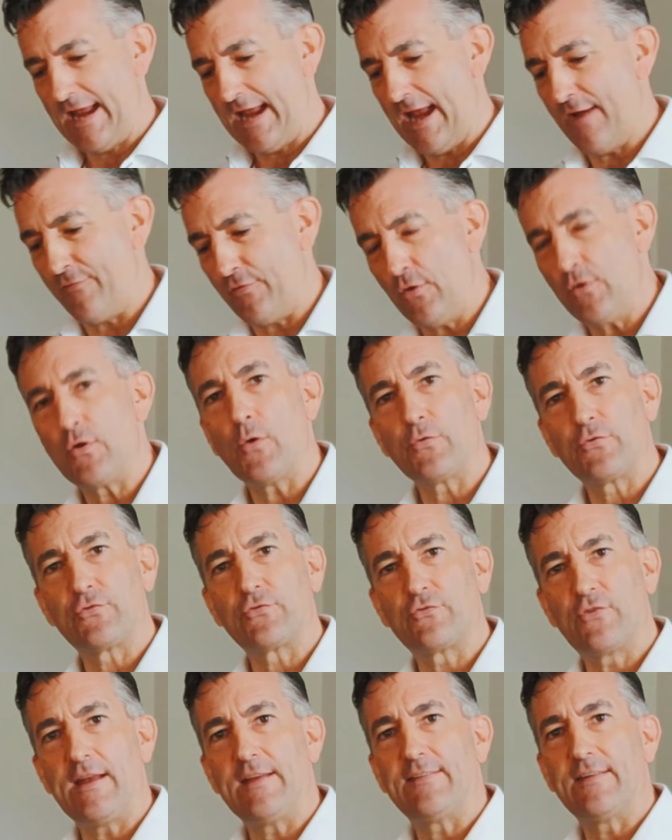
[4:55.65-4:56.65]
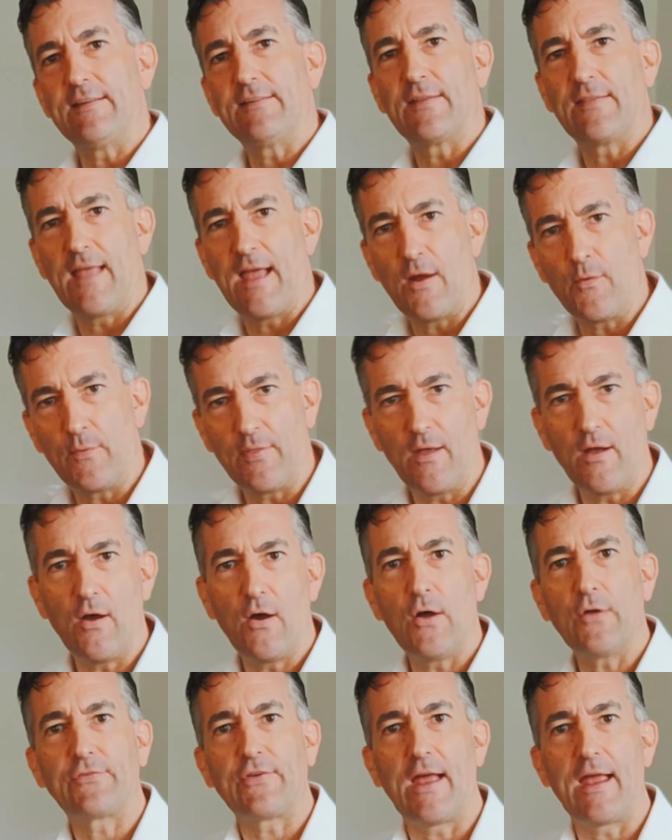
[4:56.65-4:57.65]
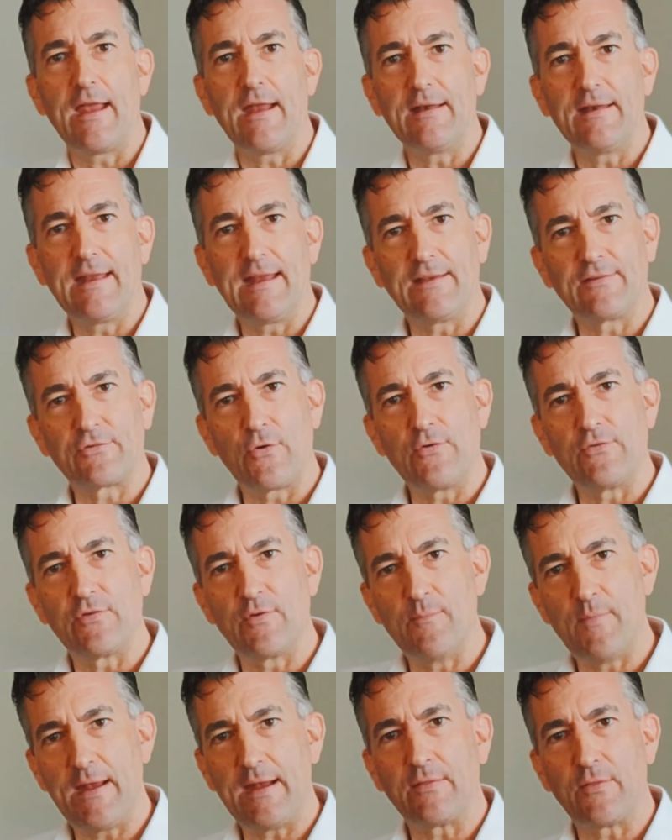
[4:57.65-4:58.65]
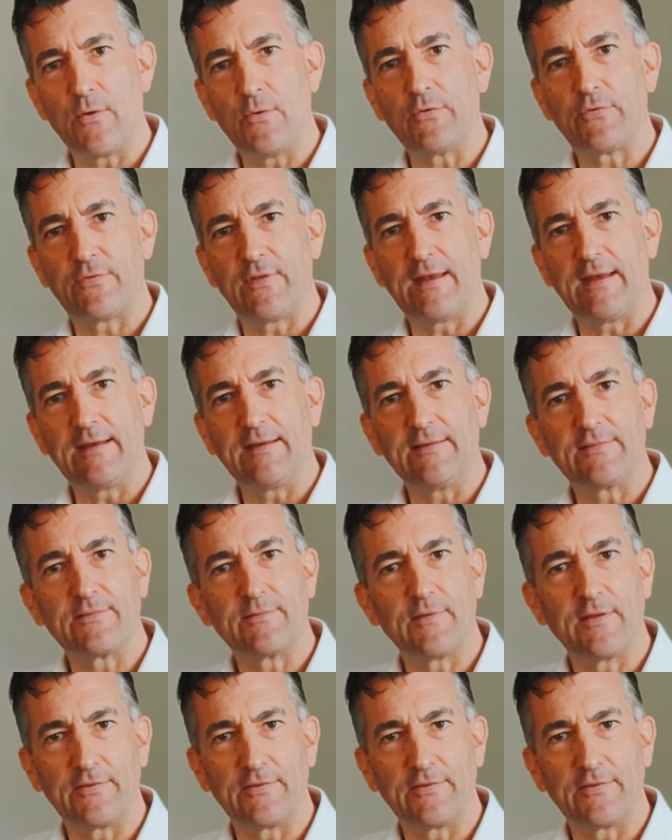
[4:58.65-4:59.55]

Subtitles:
If you go straight into that with a hot iron, it's going to make those things, the